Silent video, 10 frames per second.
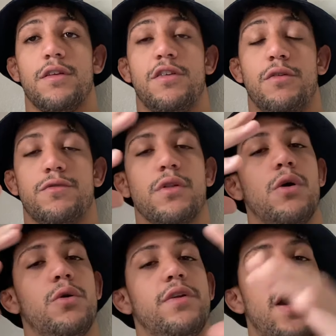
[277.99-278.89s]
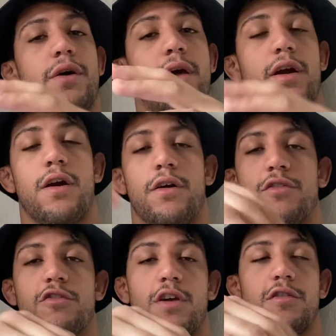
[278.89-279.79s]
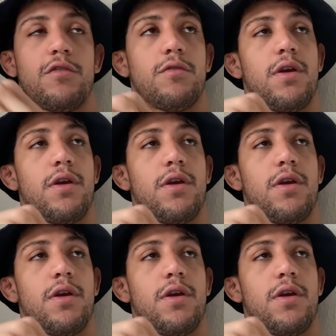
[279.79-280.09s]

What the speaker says: to flow down that concentration